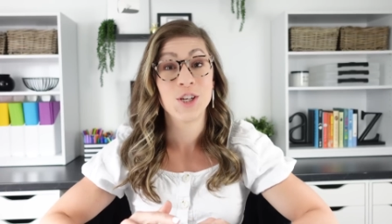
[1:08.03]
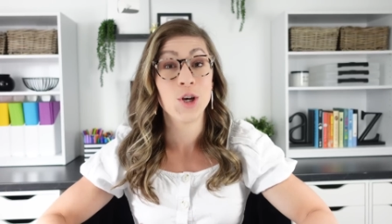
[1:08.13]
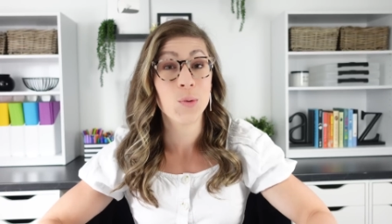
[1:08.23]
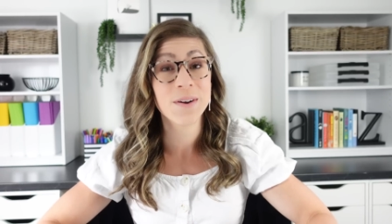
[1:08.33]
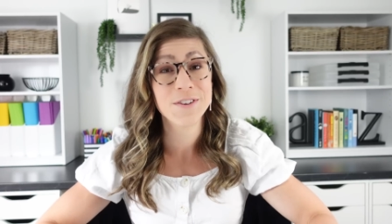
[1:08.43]

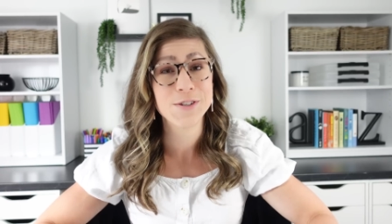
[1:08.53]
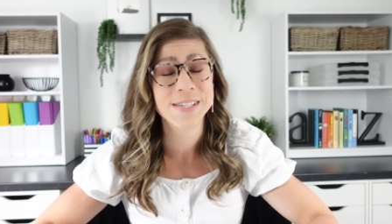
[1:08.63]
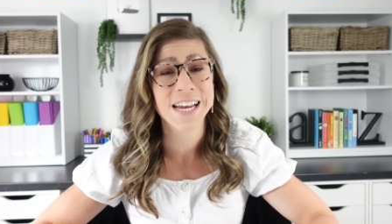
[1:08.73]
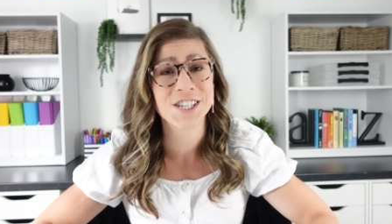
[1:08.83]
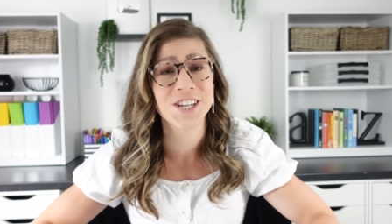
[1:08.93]
To Review
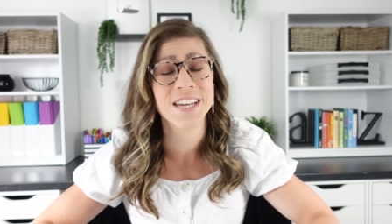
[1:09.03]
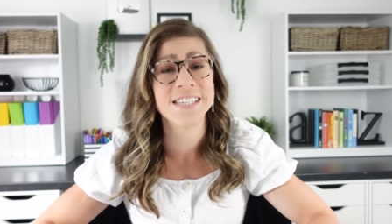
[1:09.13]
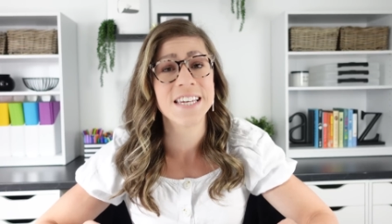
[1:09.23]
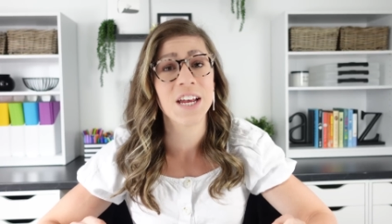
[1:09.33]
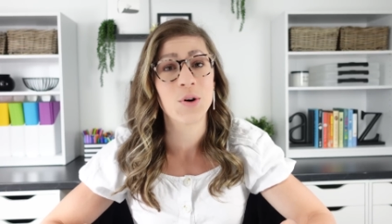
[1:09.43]
section
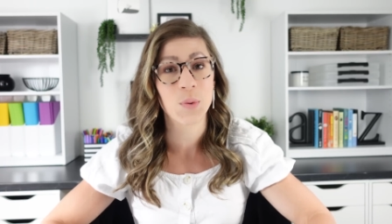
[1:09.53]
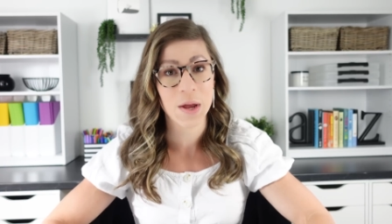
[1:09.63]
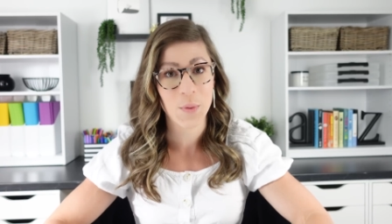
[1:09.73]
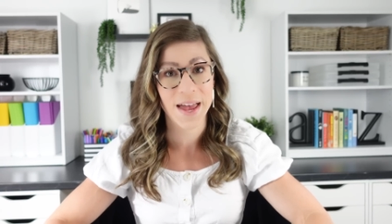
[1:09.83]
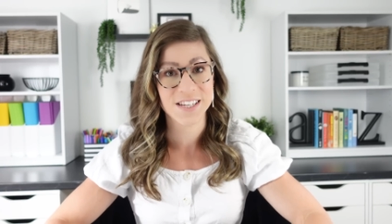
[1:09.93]
is a
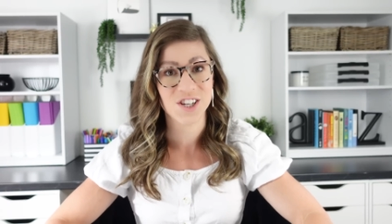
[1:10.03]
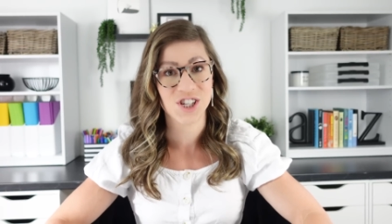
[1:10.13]
great way to